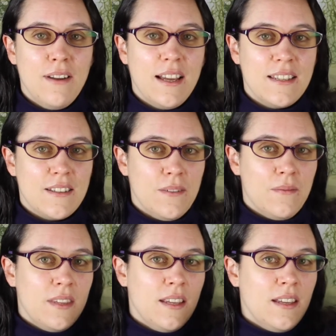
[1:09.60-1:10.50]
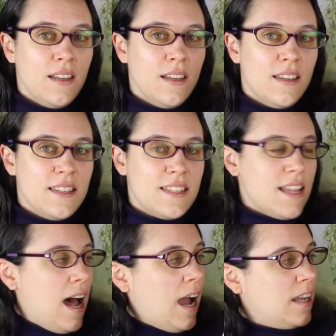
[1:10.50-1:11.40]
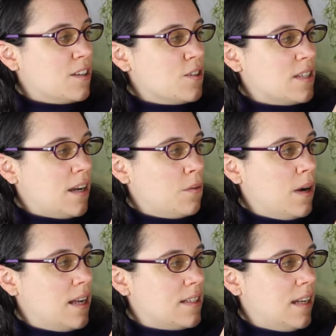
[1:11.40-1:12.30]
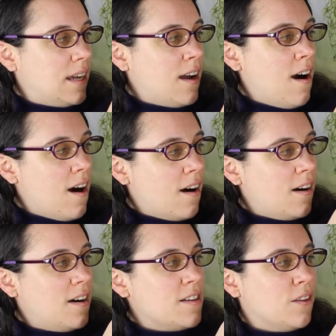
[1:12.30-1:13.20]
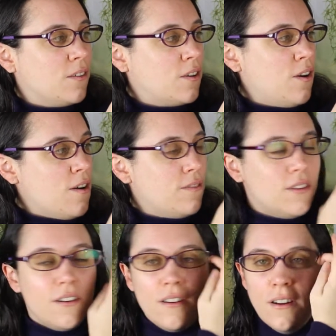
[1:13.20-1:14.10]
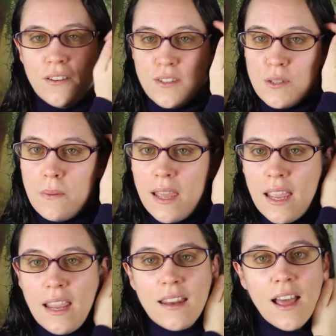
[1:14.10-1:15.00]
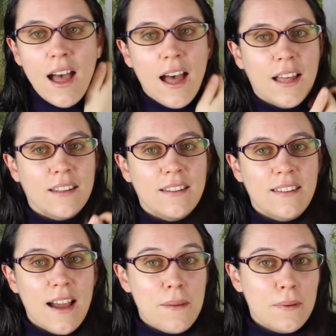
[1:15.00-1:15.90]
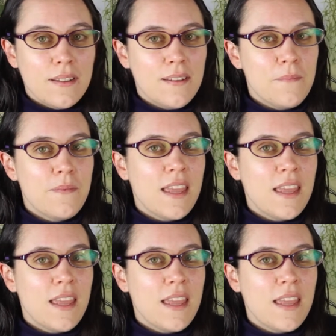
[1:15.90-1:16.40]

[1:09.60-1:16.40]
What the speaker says: like the sign. So there was like heart and clover and spade and diamond.